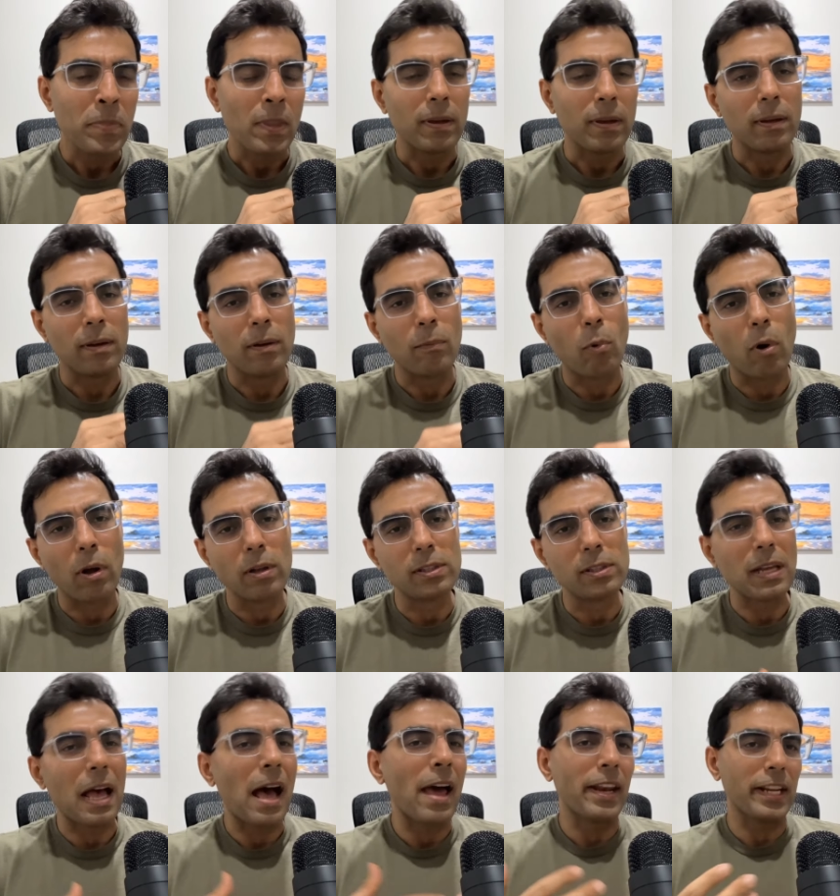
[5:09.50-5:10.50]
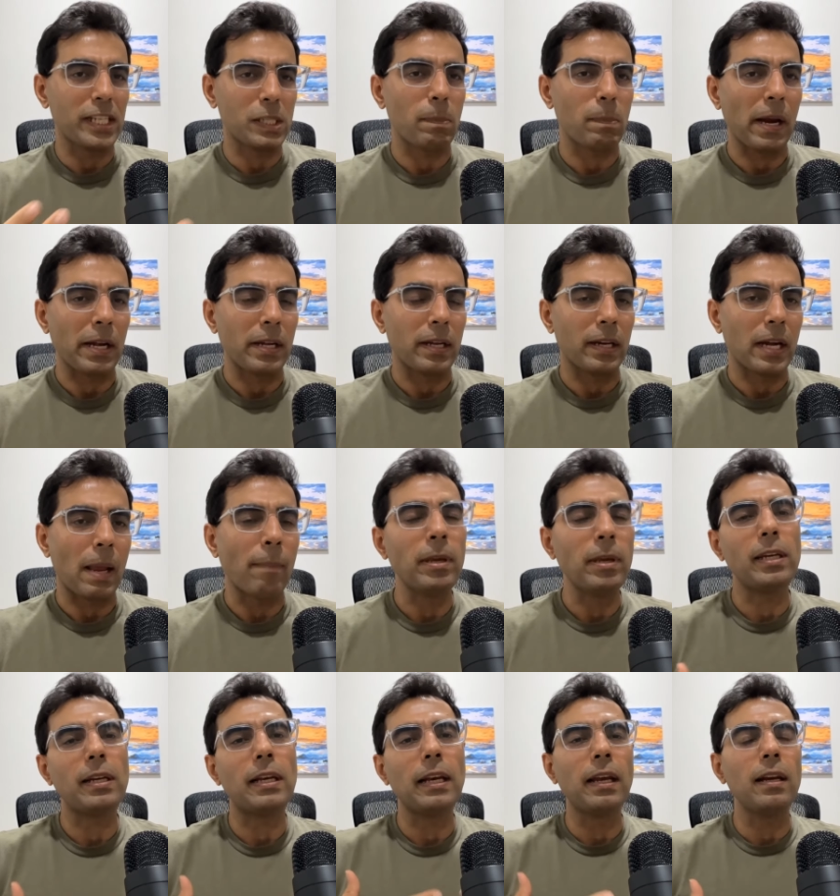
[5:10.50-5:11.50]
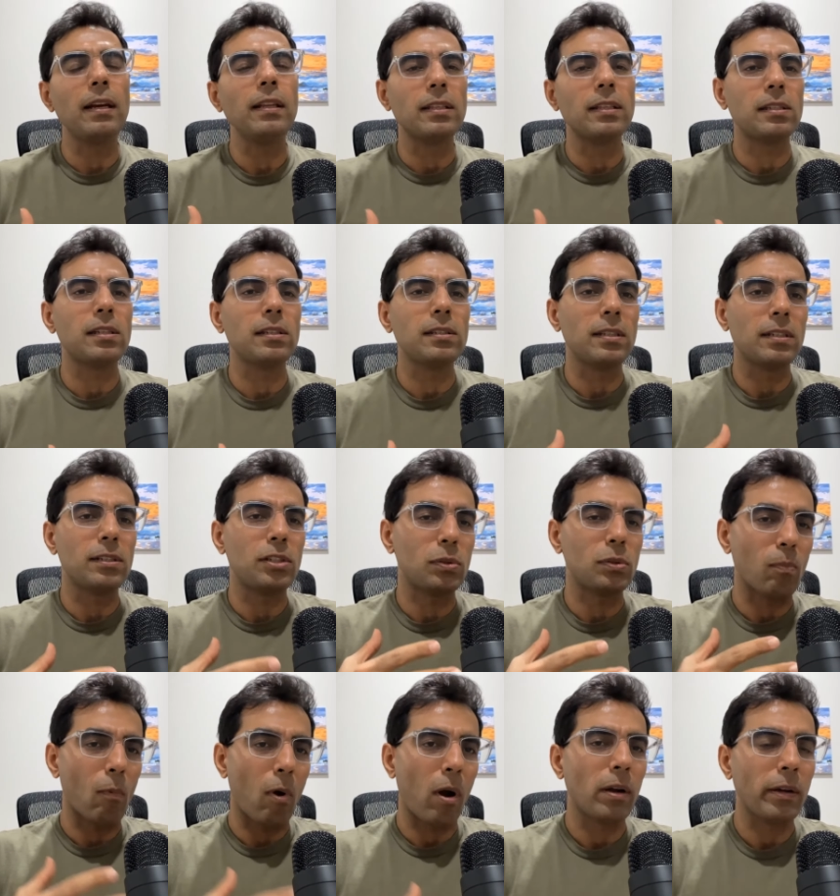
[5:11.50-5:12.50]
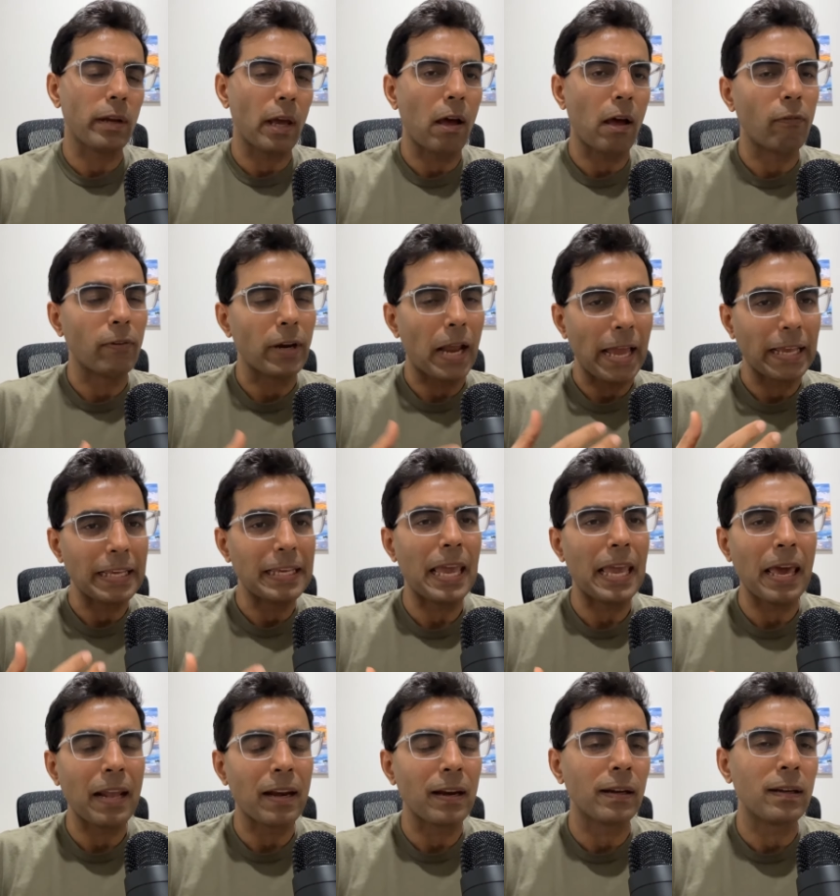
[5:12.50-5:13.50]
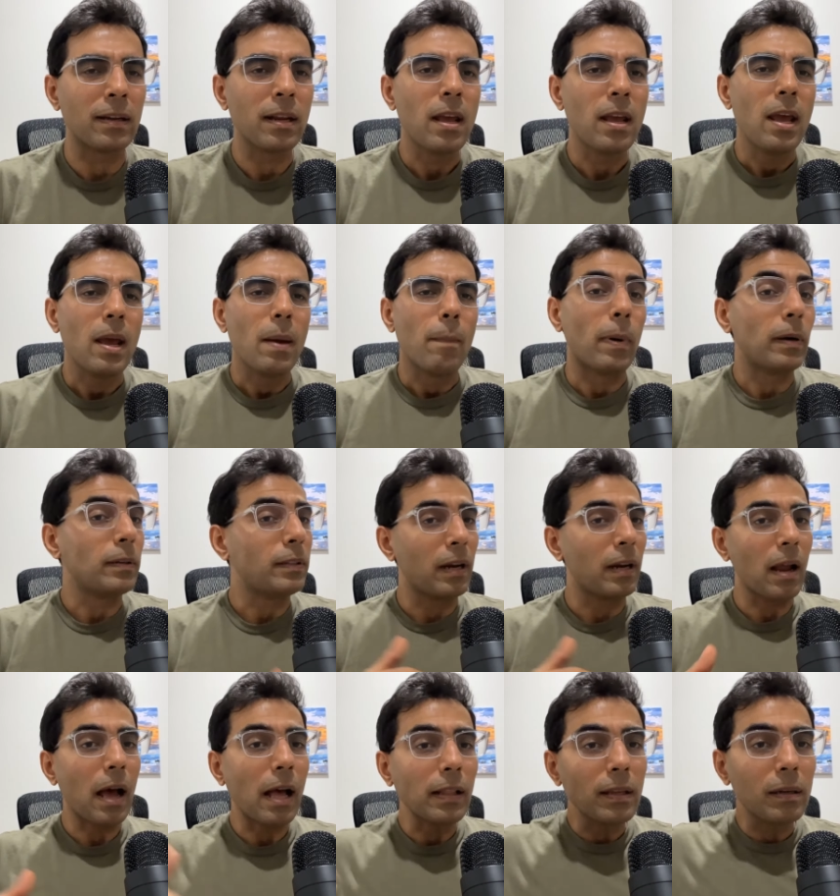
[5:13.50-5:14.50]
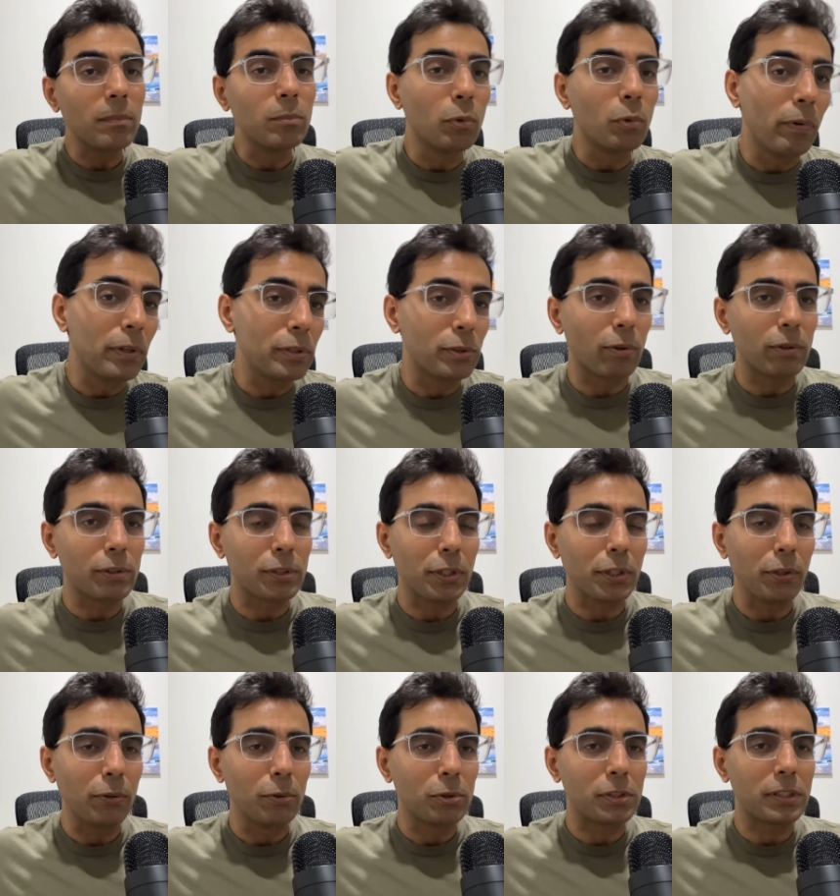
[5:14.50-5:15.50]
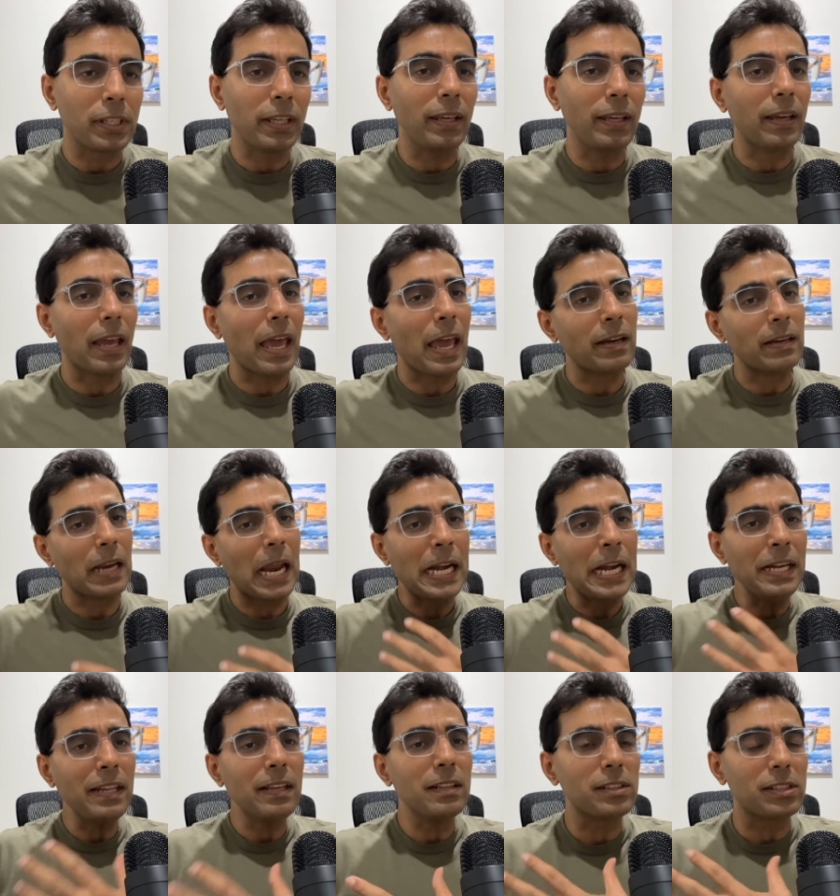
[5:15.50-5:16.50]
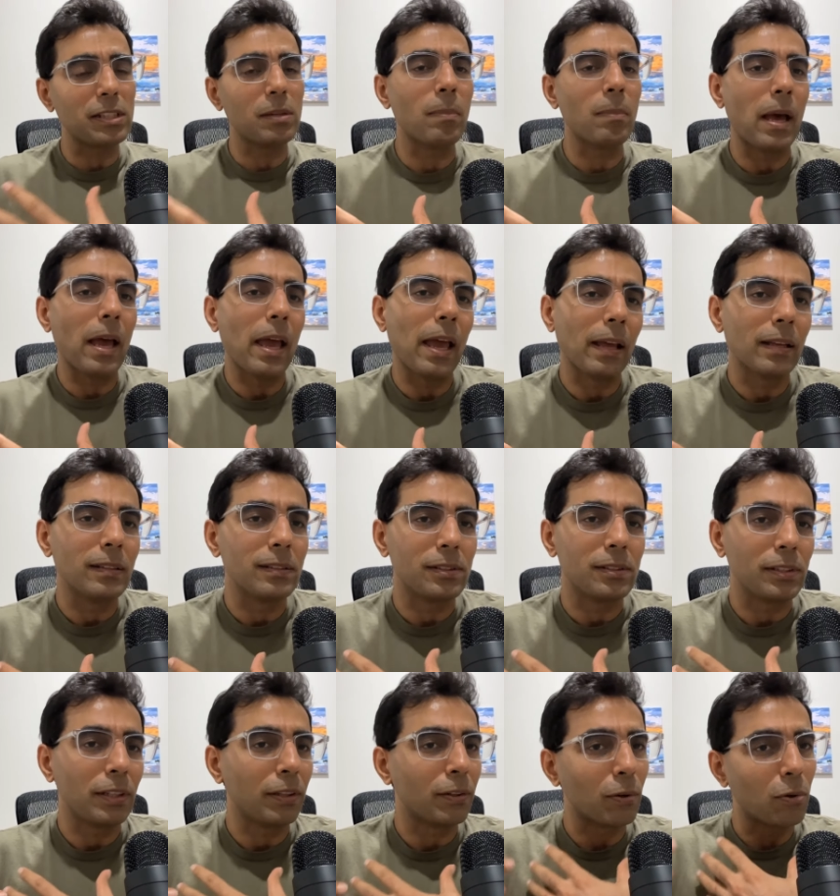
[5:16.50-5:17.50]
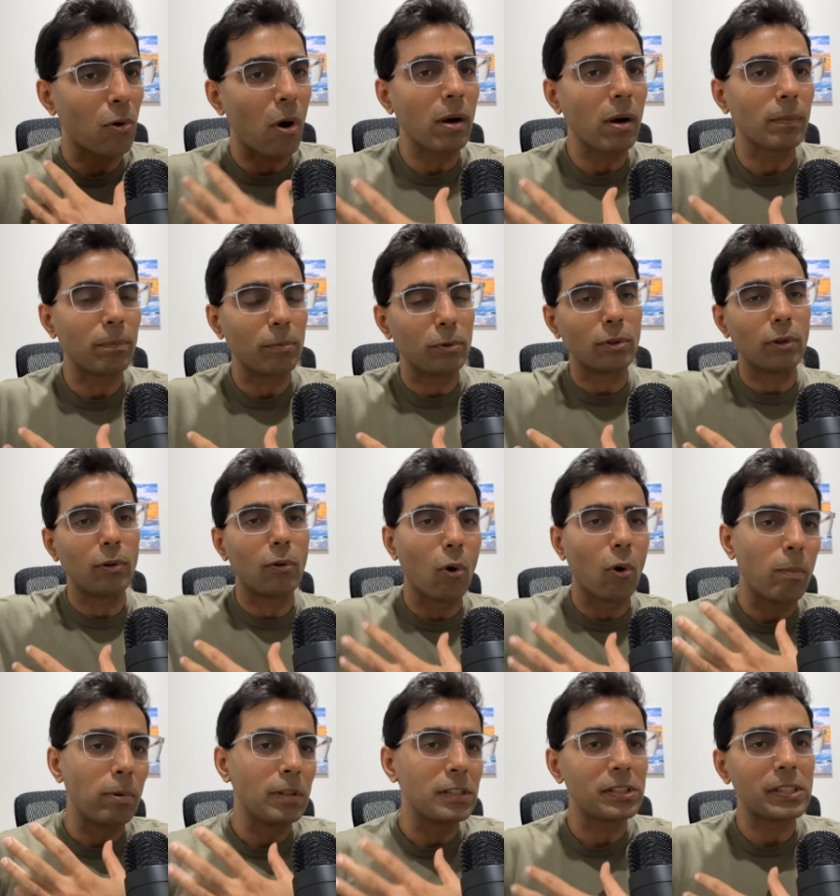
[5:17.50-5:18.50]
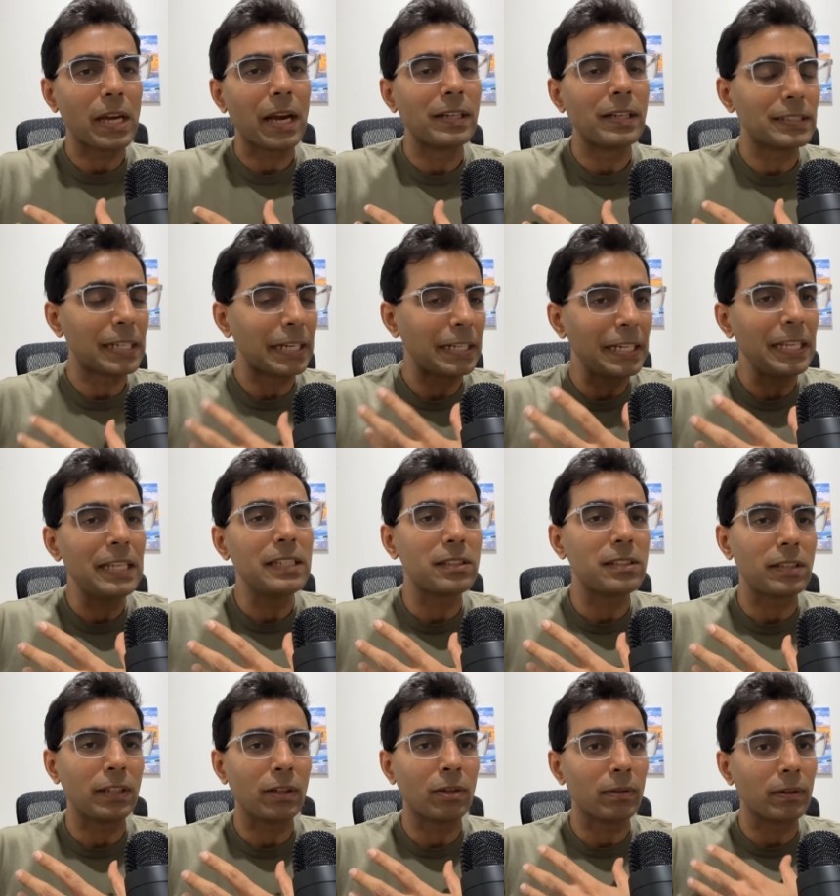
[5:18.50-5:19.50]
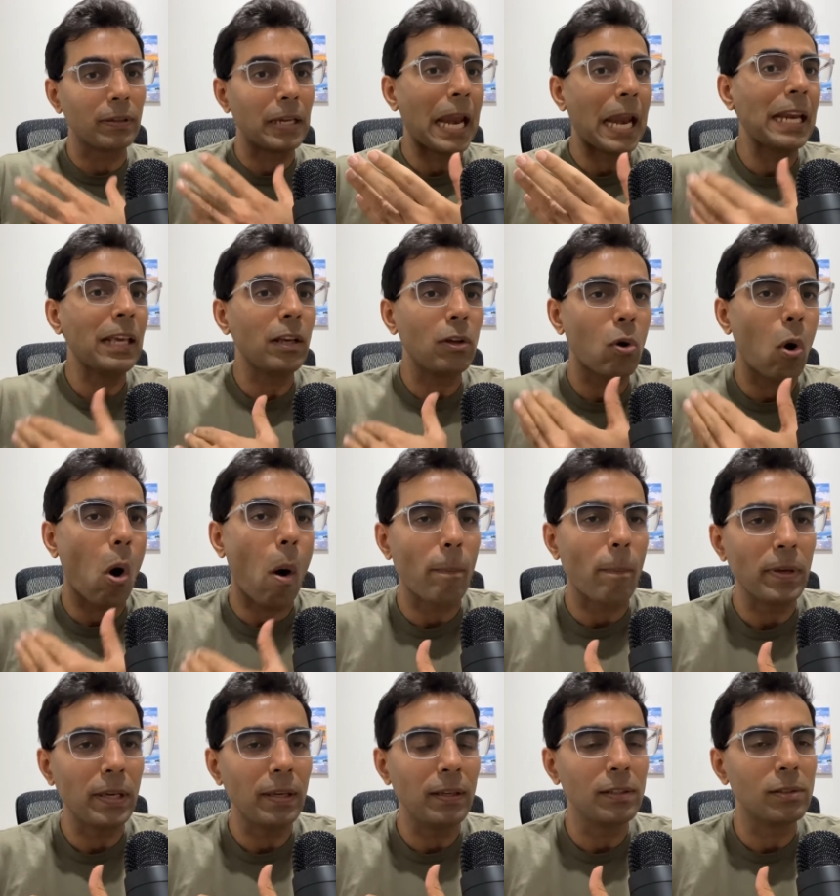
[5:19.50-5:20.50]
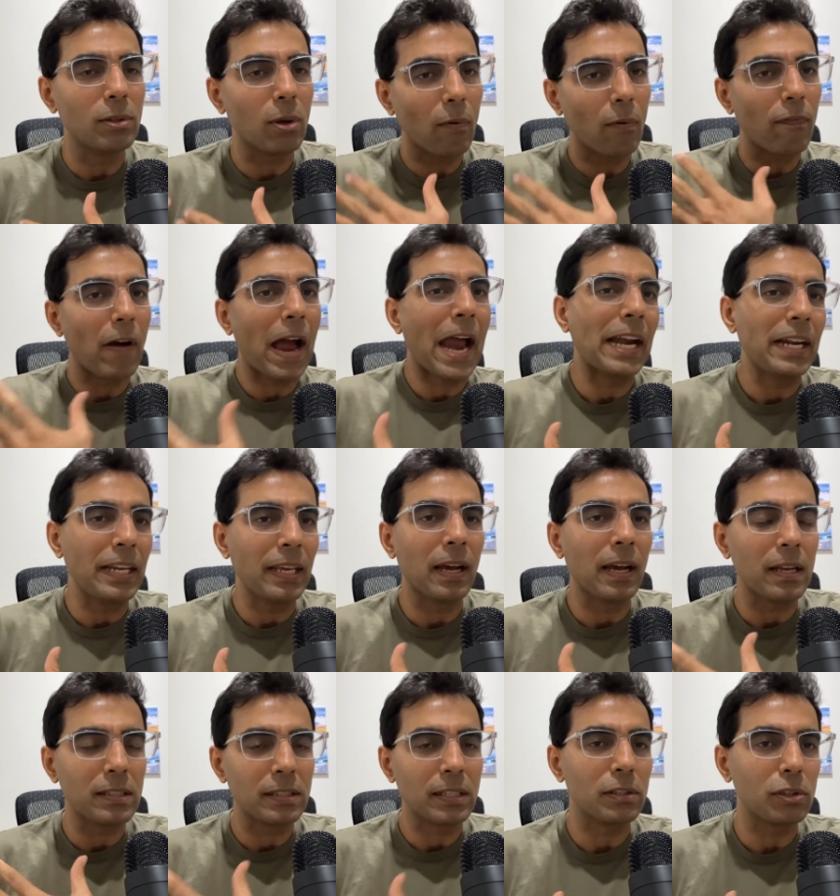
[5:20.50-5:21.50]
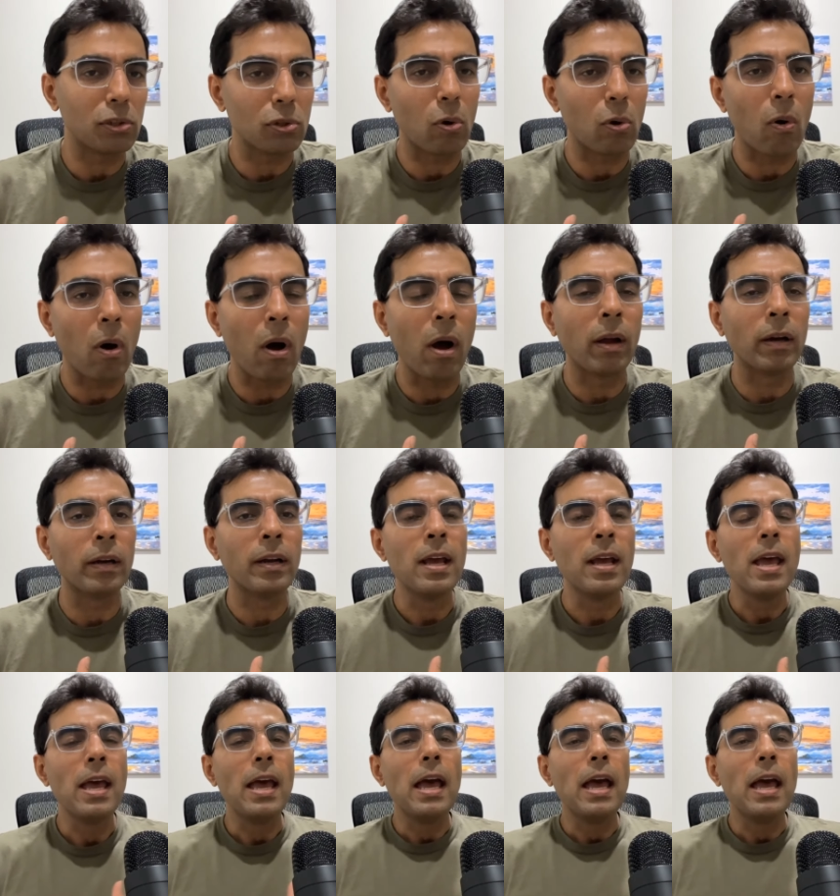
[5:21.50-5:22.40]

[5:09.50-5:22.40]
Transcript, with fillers: uh, was unexpected. I mean, clearly this is a small town, I get it, but there are other movies also you see, and Indian cinema has, you know, caught up to the global standards, at least, you know, getting copies of ideas and so on.